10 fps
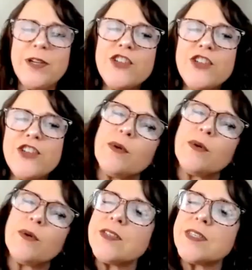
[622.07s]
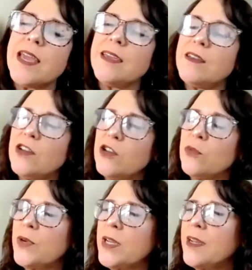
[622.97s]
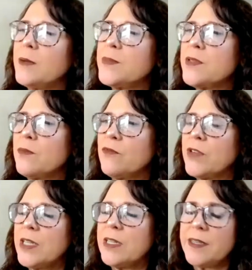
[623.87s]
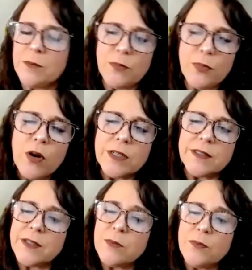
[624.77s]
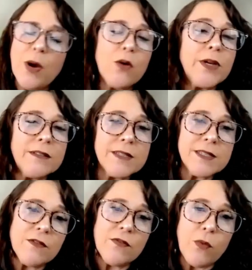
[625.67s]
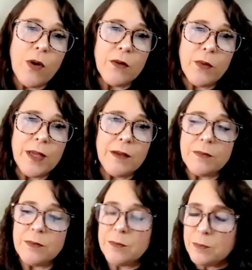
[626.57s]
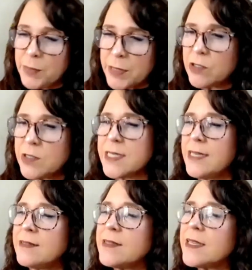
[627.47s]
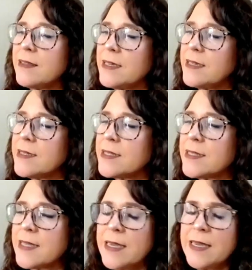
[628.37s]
appreciate what you're saying. You're bringing up some really important components of what we've built into this.